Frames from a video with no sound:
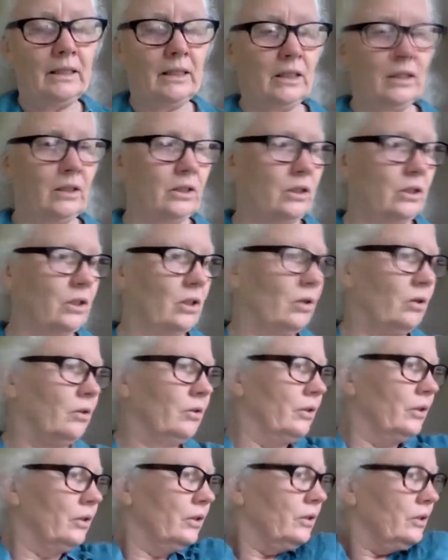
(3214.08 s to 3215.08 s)
your
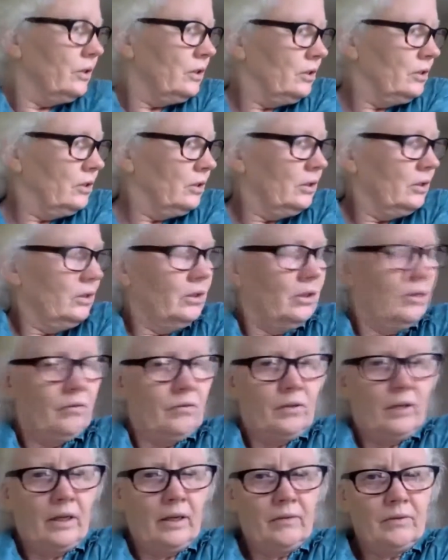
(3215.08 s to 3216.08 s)
shoulders. You know, if
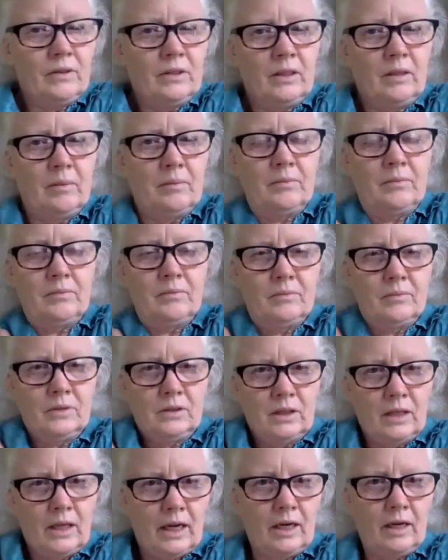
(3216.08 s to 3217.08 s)
you have some
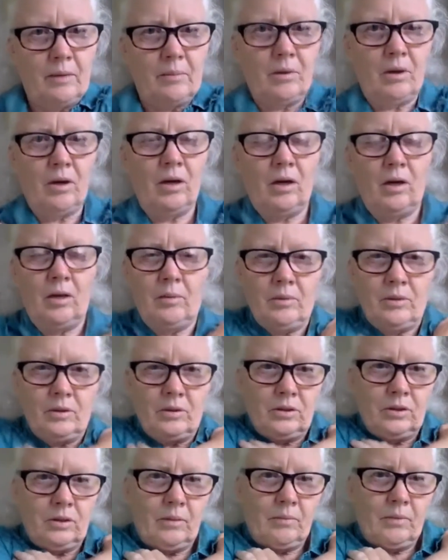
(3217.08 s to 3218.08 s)
tiger balm
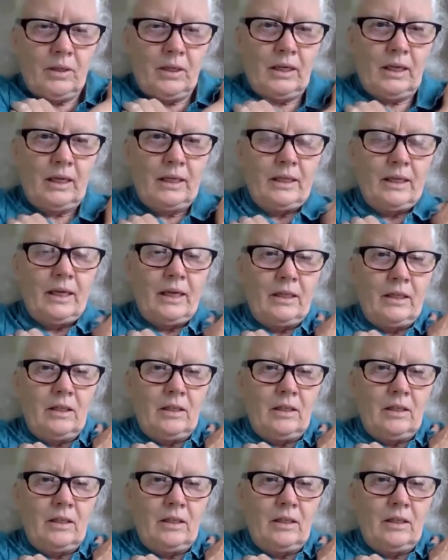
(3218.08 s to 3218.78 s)
or something like that,